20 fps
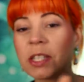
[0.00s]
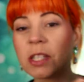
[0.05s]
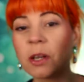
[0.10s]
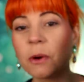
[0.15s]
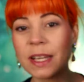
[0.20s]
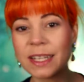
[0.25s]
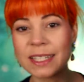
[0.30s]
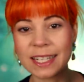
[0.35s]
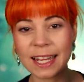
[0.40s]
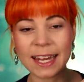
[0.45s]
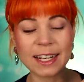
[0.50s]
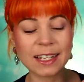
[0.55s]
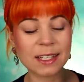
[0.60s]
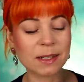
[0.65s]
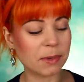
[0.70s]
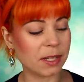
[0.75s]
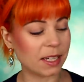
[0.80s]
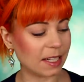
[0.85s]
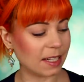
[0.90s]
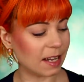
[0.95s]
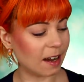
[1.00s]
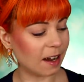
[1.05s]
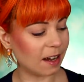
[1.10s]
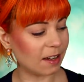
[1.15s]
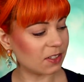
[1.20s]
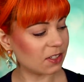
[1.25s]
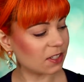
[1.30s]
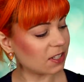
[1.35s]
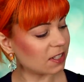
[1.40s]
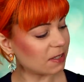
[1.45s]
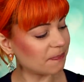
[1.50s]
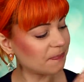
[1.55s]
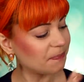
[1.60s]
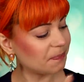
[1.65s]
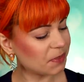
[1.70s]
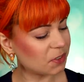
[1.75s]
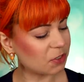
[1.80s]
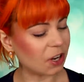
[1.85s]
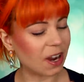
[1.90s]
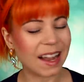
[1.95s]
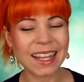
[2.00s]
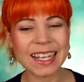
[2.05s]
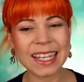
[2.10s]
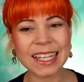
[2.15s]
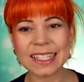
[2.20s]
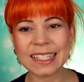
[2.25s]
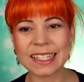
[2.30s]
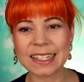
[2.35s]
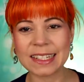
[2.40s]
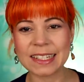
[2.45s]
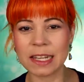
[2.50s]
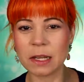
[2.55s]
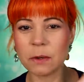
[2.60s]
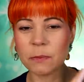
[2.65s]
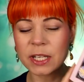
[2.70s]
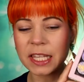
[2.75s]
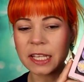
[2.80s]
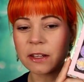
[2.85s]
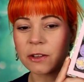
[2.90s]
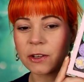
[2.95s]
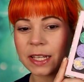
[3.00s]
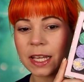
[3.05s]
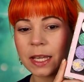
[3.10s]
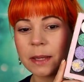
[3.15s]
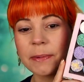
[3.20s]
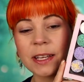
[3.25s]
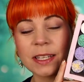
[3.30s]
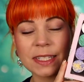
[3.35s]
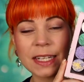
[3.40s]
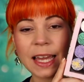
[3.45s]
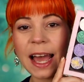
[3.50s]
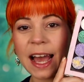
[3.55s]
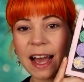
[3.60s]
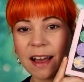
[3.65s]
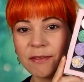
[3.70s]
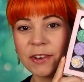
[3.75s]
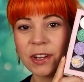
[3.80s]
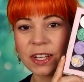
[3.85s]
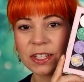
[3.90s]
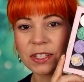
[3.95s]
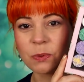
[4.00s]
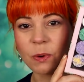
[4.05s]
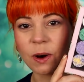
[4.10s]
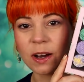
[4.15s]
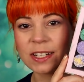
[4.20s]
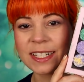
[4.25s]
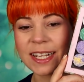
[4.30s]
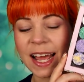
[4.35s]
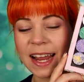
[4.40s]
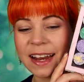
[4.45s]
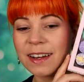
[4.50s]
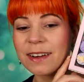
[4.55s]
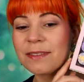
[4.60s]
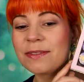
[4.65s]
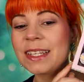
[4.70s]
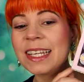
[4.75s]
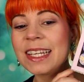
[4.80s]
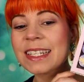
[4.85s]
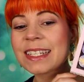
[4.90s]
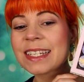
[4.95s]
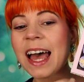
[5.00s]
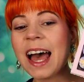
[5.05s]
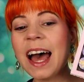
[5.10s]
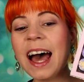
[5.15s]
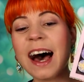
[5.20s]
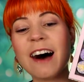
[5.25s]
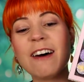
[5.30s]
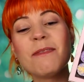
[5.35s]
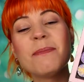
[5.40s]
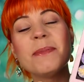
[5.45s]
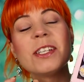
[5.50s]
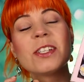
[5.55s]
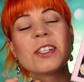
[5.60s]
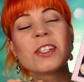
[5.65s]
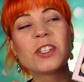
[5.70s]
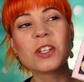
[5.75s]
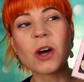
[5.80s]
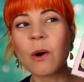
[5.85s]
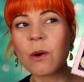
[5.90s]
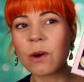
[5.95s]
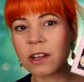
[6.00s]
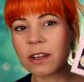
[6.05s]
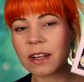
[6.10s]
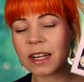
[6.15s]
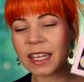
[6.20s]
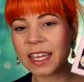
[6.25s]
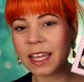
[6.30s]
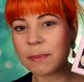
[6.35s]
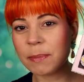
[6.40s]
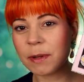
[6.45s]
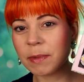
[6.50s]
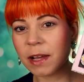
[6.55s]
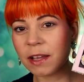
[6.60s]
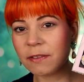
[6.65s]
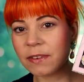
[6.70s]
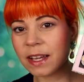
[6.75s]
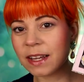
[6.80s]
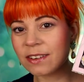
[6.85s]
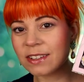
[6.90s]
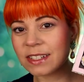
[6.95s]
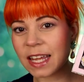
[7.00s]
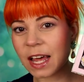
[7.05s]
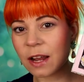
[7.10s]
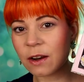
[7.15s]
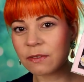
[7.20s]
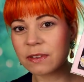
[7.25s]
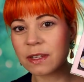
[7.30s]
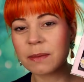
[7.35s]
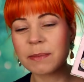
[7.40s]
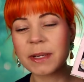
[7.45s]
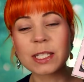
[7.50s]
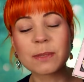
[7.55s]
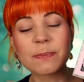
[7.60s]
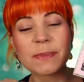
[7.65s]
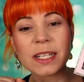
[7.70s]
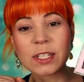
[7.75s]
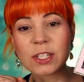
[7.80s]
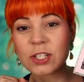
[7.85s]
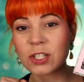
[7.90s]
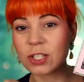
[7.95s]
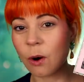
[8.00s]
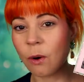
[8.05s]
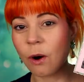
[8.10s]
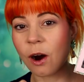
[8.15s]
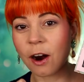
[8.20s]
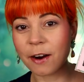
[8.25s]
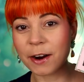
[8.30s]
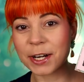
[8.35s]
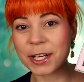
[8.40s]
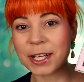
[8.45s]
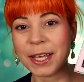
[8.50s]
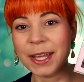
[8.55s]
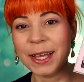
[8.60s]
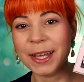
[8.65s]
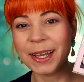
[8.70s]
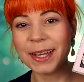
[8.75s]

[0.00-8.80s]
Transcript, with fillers: so excited to be uh, just trying these and seeing what they look like because I have not swatched any of these. I've been so good at keeping my fingers out of them. It's been so hard.